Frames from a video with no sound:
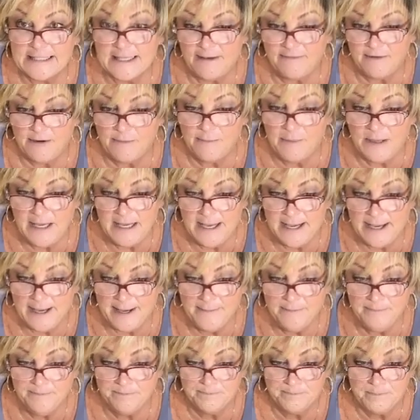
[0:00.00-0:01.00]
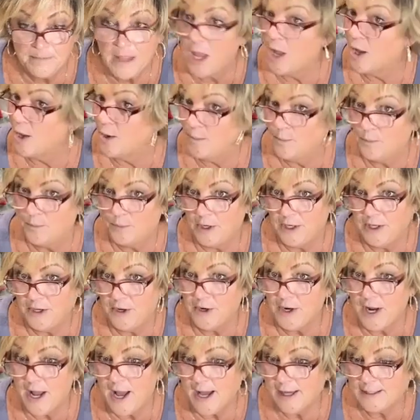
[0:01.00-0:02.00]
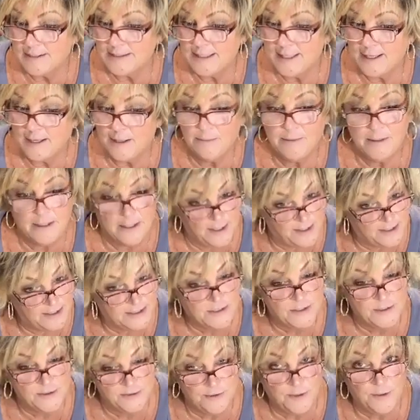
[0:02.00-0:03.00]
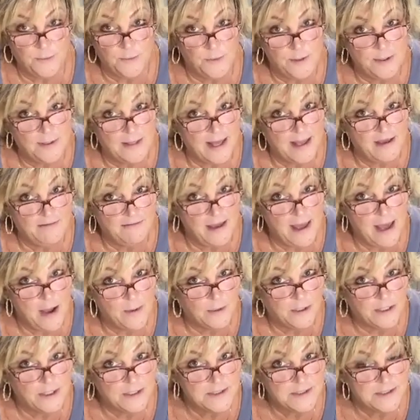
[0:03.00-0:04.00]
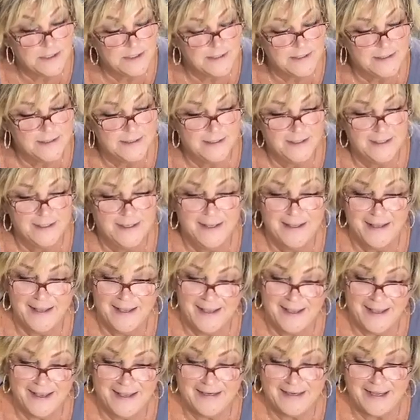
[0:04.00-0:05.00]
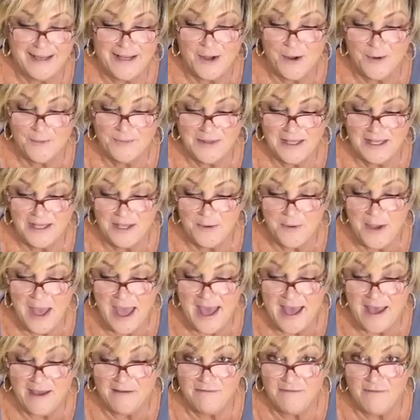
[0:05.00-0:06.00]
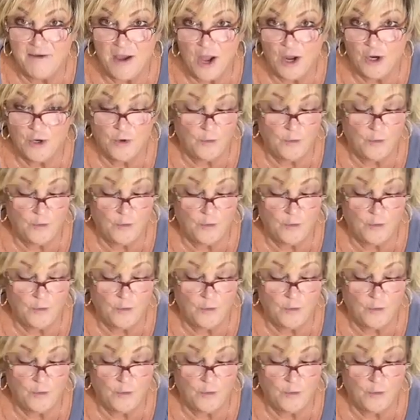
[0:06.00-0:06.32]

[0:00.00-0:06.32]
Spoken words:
7 p.m. Bring your cocktail because you know we'll have ours. And I hope that you have